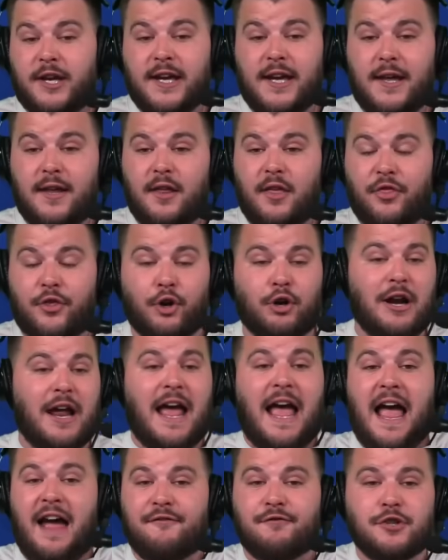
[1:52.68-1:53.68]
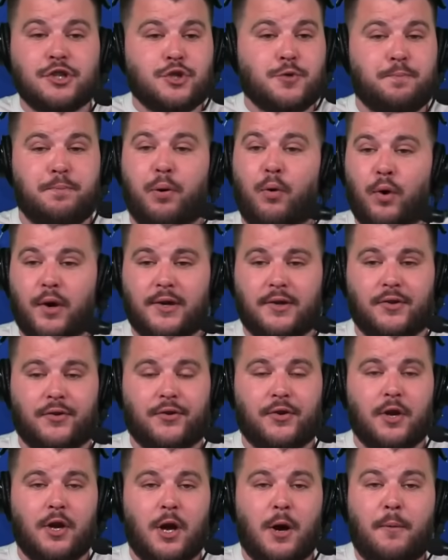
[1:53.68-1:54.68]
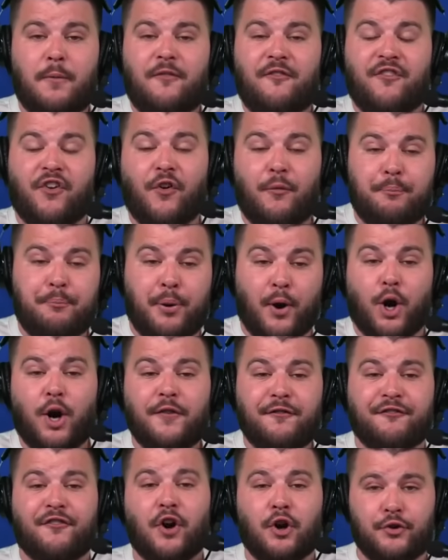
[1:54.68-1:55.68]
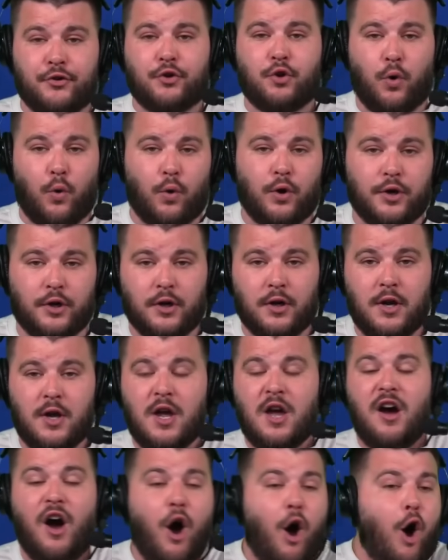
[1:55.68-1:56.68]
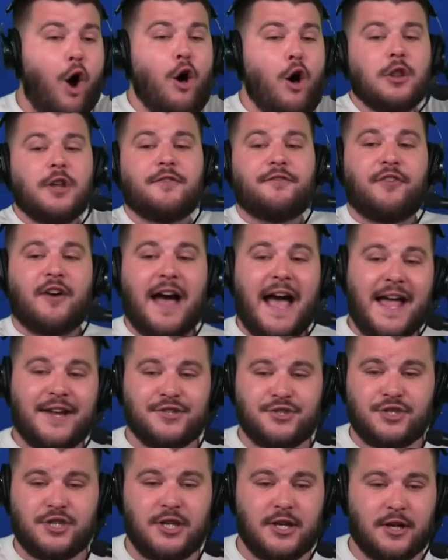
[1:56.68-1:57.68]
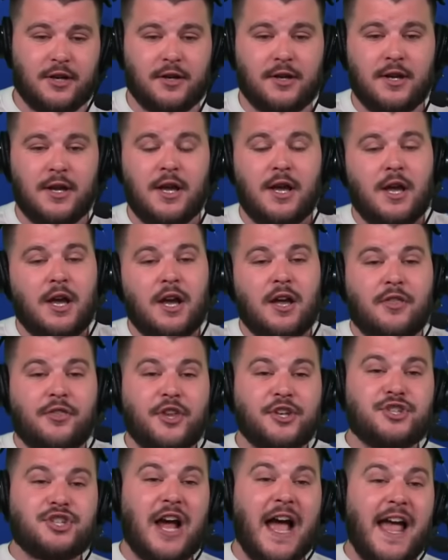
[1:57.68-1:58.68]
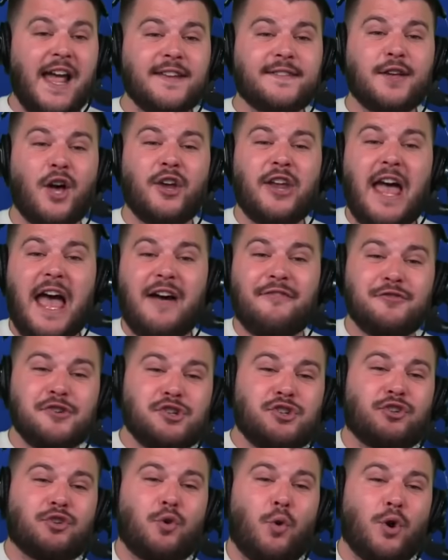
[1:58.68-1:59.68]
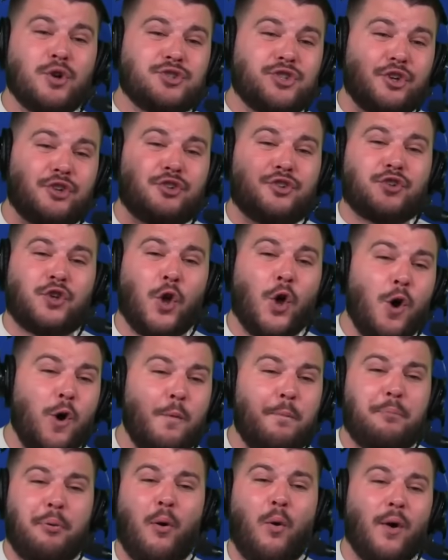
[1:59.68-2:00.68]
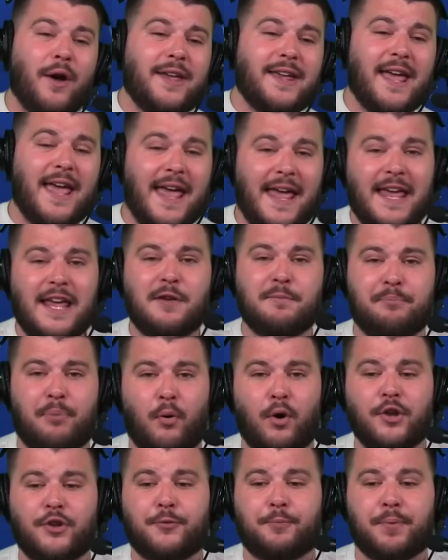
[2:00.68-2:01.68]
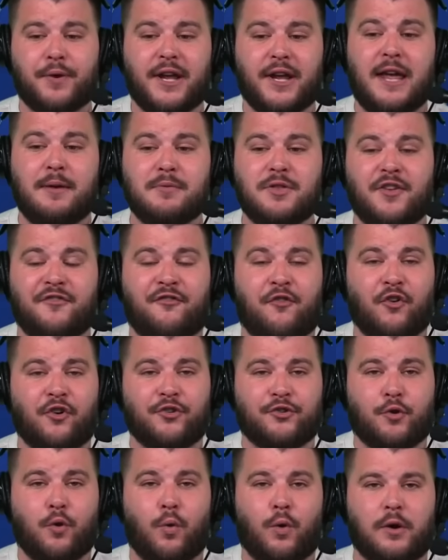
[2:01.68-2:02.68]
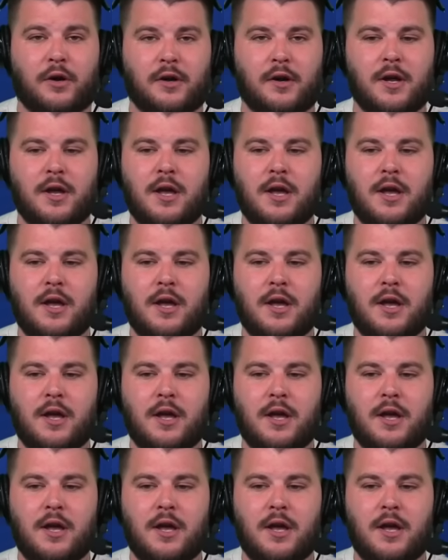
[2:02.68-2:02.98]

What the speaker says: at their average points per first quarter, all of last year, the Giants on average scored just 2.8 points per game in the first quarter.